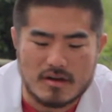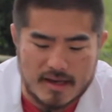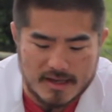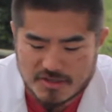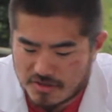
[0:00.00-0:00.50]

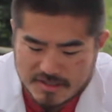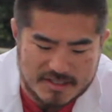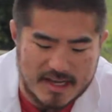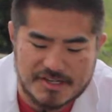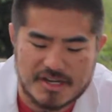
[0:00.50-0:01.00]
Okay, start
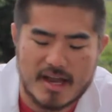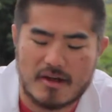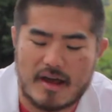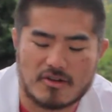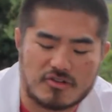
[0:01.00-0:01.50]
sketching
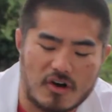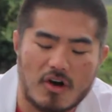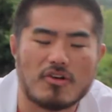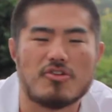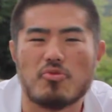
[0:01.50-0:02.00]
out how
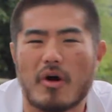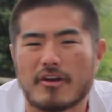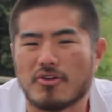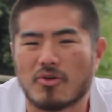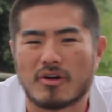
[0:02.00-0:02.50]
tall you
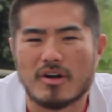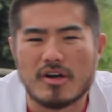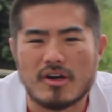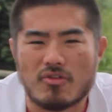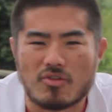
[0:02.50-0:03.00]
want your
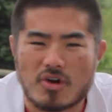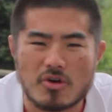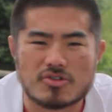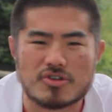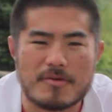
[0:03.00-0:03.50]

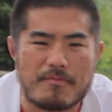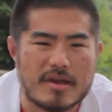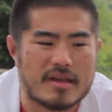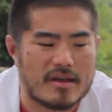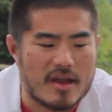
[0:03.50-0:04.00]
coaster to
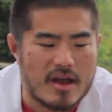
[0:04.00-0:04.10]
be,